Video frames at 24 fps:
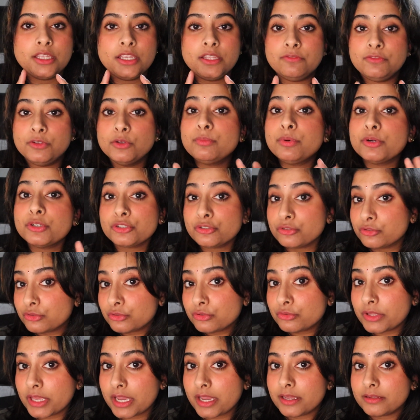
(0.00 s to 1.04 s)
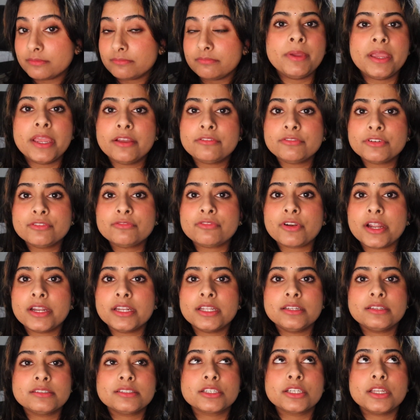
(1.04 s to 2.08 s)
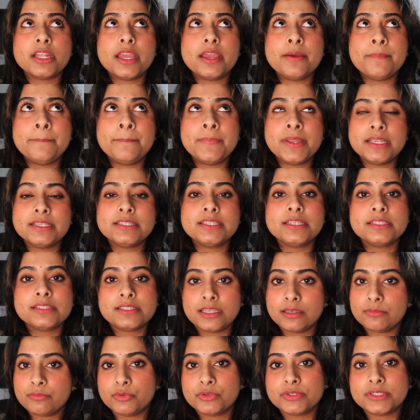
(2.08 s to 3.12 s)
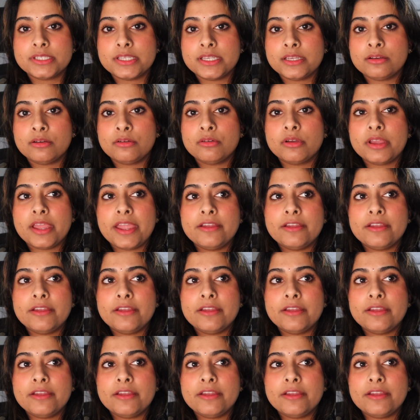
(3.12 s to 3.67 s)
If you push through that, every Friday does an amazing sample sale.